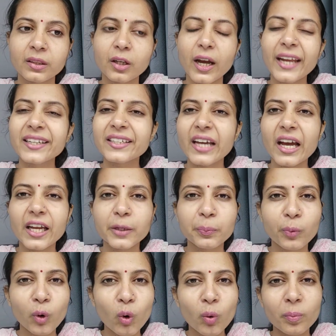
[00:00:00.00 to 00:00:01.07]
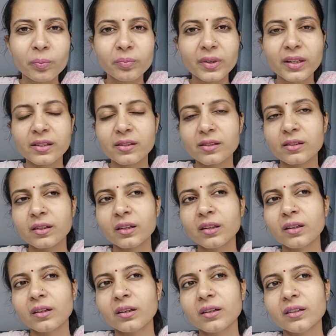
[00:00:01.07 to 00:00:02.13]
entire poem is,
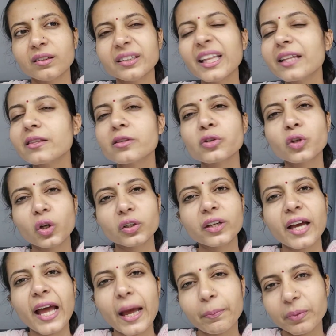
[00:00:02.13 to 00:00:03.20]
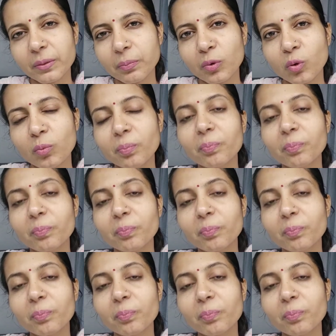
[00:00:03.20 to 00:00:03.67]
that's not a happy poem.